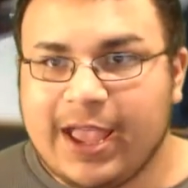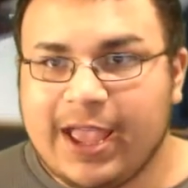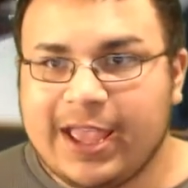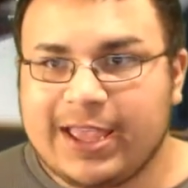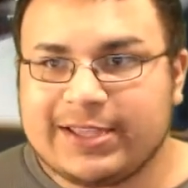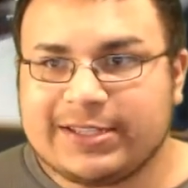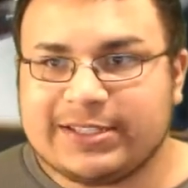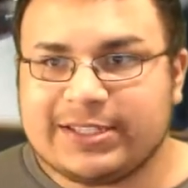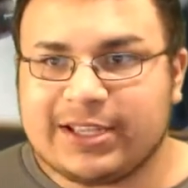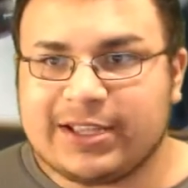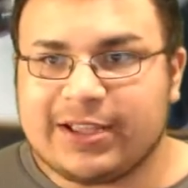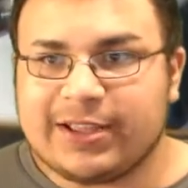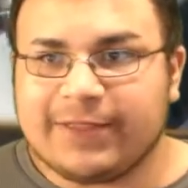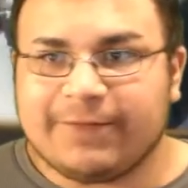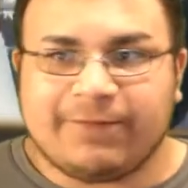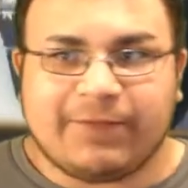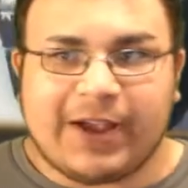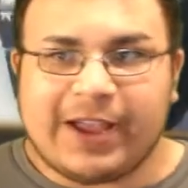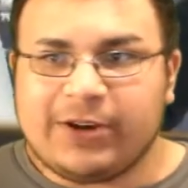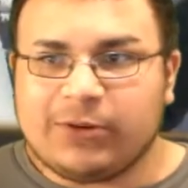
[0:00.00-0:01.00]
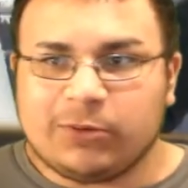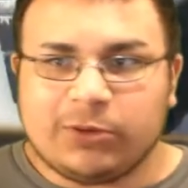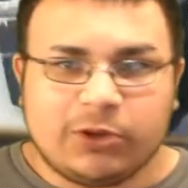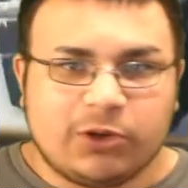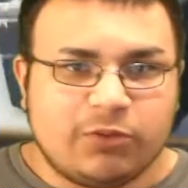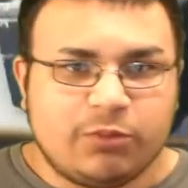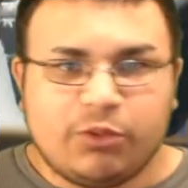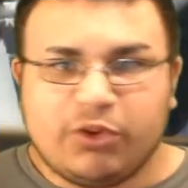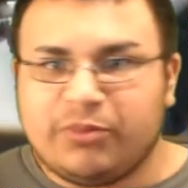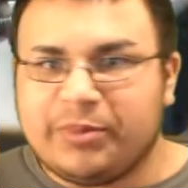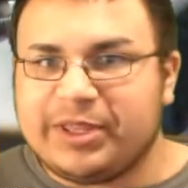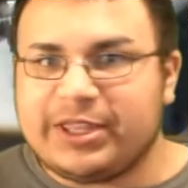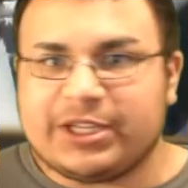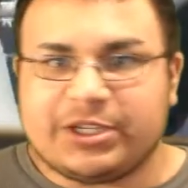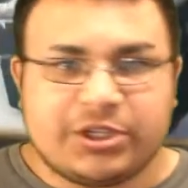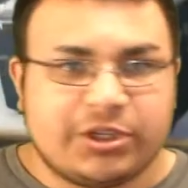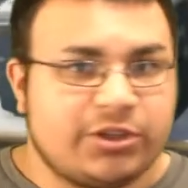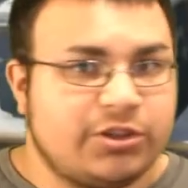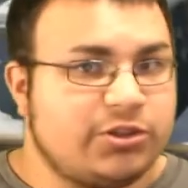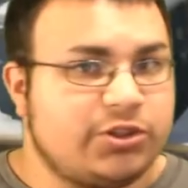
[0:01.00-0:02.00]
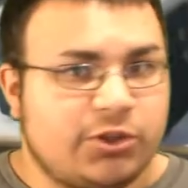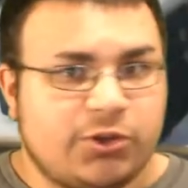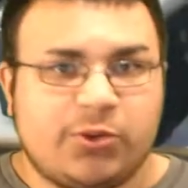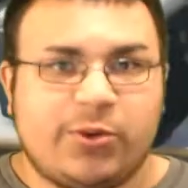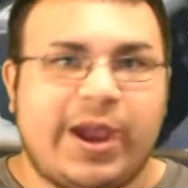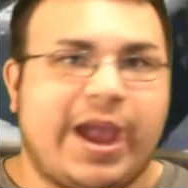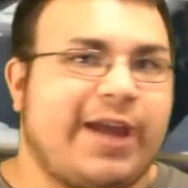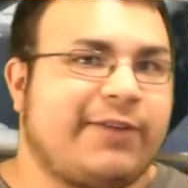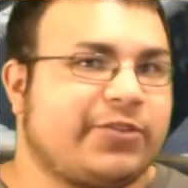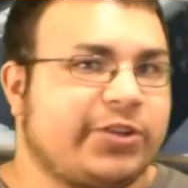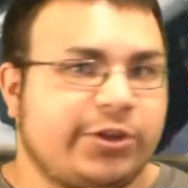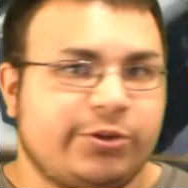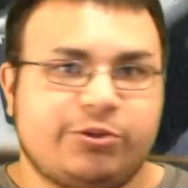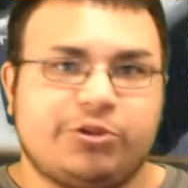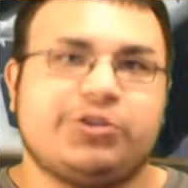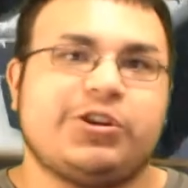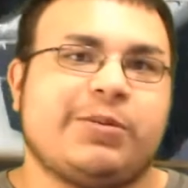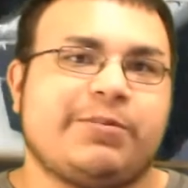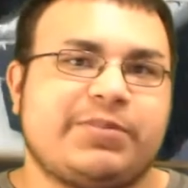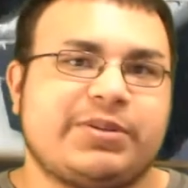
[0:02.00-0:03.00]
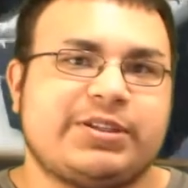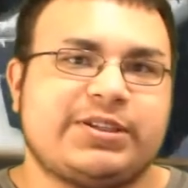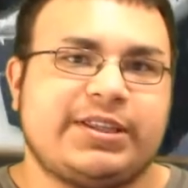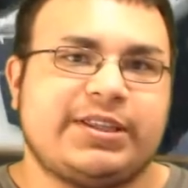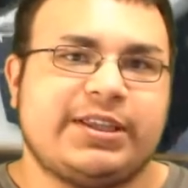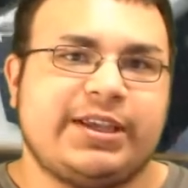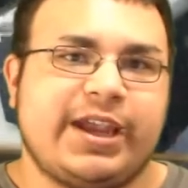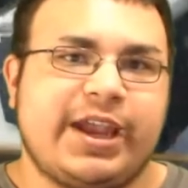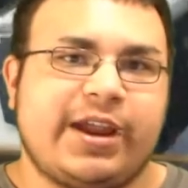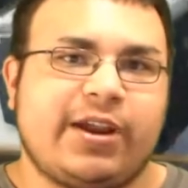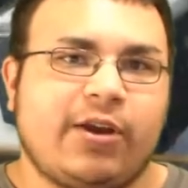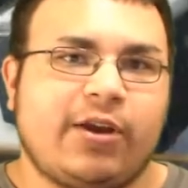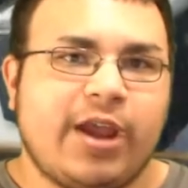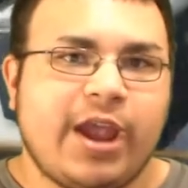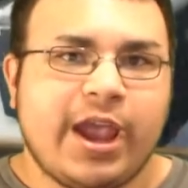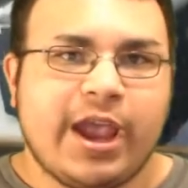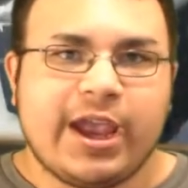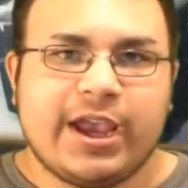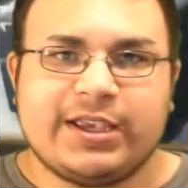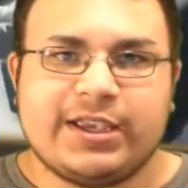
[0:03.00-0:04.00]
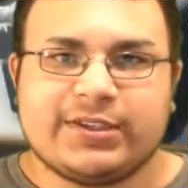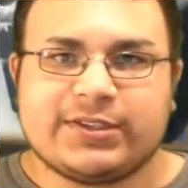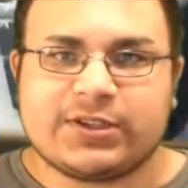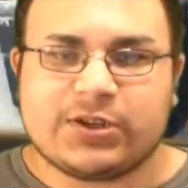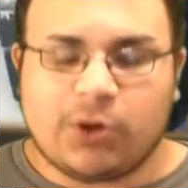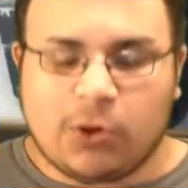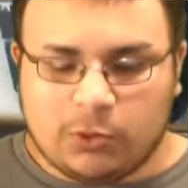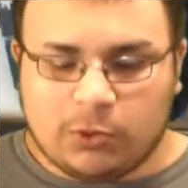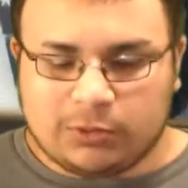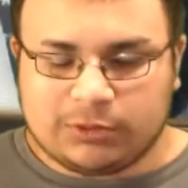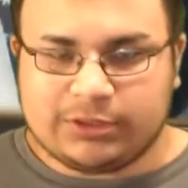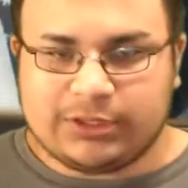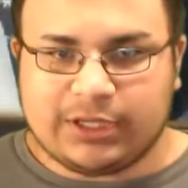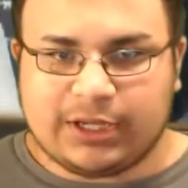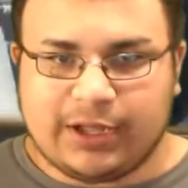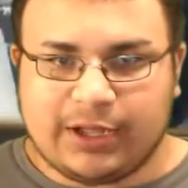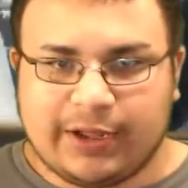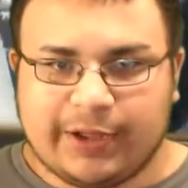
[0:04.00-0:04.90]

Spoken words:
And the final little movement that you can do after you jump into the air is called